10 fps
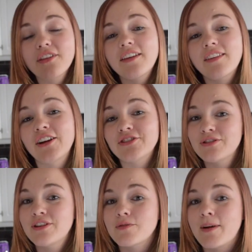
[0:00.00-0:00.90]
thing that I
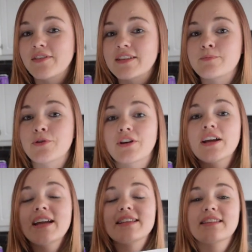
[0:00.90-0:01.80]
do love about this book
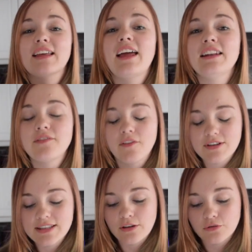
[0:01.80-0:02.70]
is at the end of every
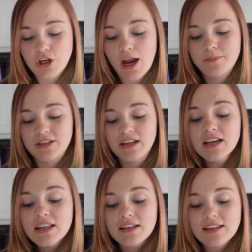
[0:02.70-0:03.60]
single chapter,
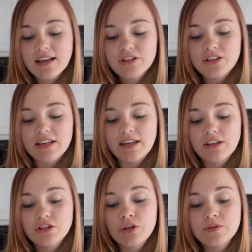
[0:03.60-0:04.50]
there's
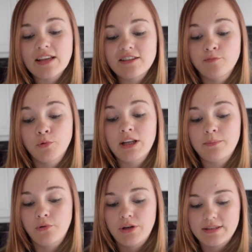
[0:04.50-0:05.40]
actually 2 sets of
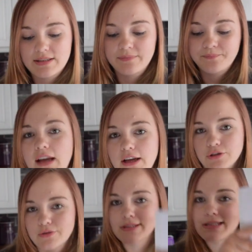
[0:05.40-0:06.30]
bullet points, as
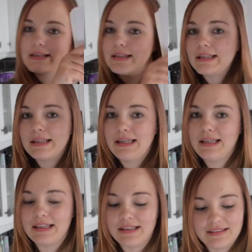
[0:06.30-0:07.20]
you can see
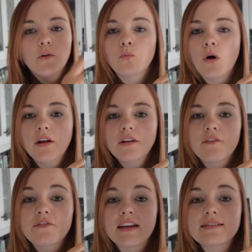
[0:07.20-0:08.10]
here. One
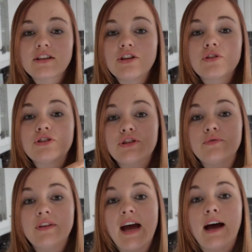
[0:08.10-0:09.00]
of things that you can
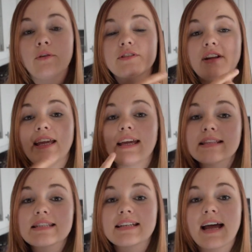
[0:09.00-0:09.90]
do now, so like
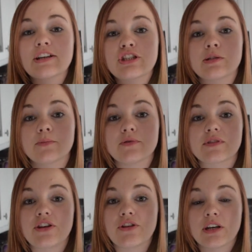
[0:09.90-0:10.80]
instant actionables
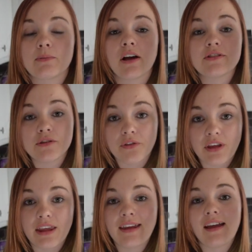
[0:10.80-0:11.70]
that you can apply to your
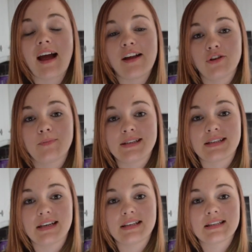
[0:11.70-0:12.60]
thinking and your
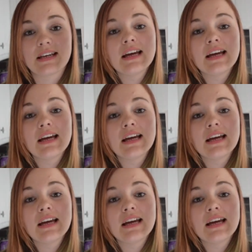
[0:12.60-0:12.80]
business.